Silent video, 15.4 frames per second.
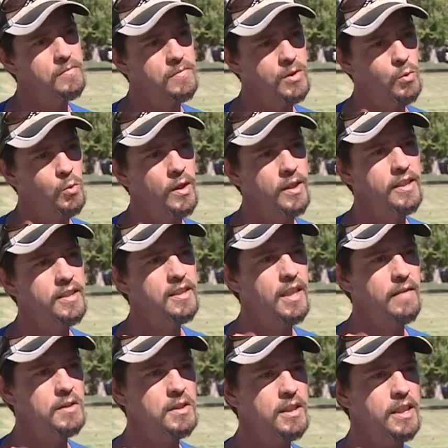And the one that's
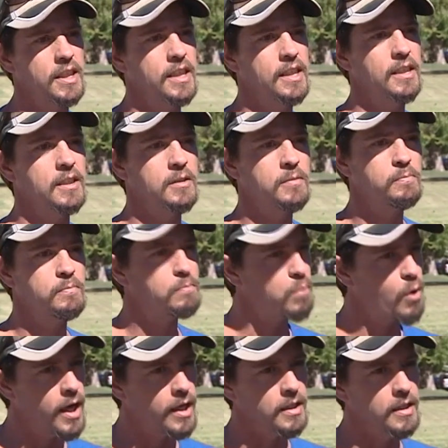17 is
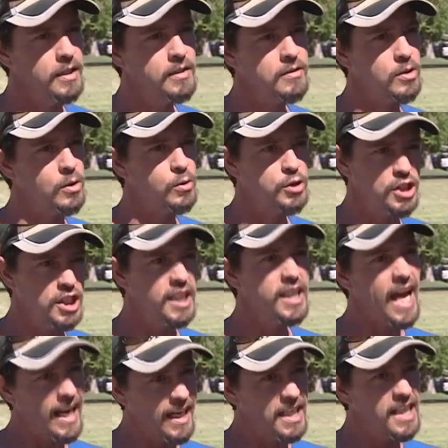pregnant, so she
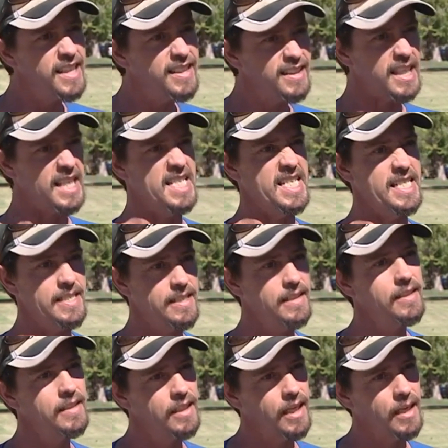kind of needs to eat.
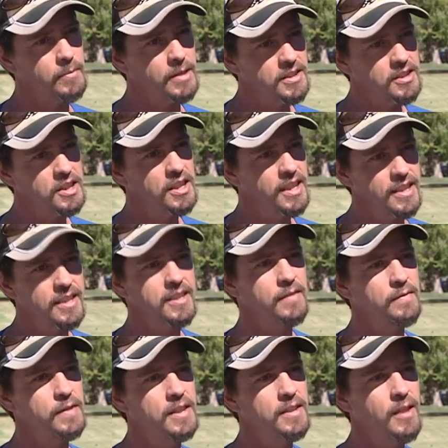I mean, she needs to
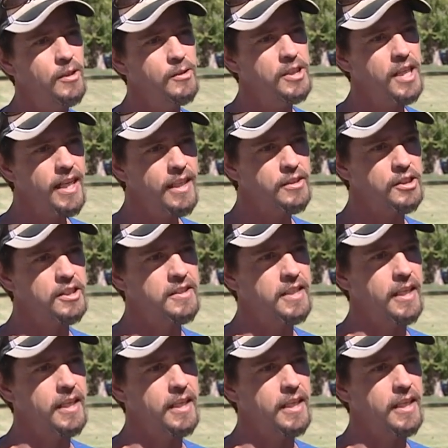feed her child she's